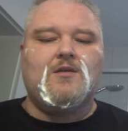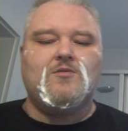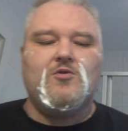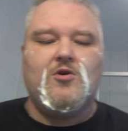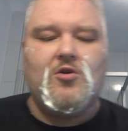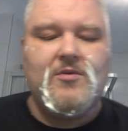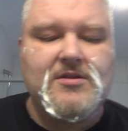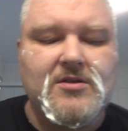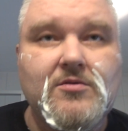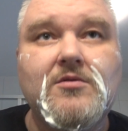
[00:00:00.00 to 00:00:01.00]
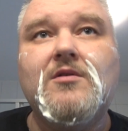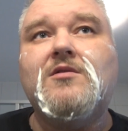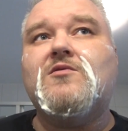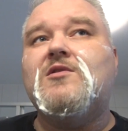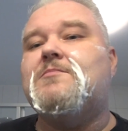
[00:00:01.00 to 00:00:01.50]
do you always do
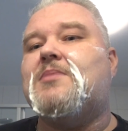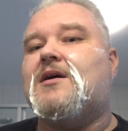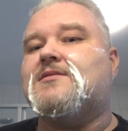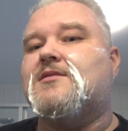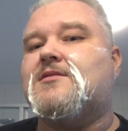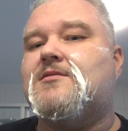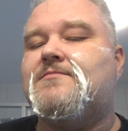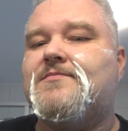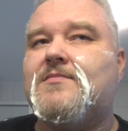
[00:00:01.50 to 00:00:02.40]
3 passes?